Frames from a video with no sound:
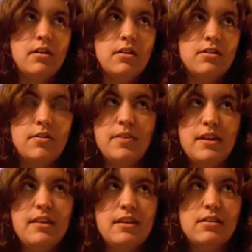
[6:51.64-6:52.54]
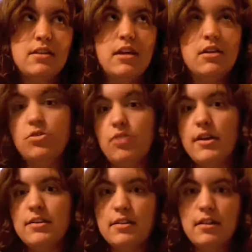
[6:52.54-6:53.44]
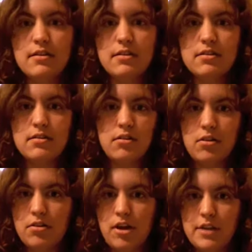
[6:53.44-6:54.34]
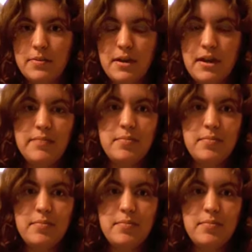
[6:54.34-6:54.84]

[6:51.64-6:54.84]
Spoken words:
something that's like a dress and that's your whole cosplay,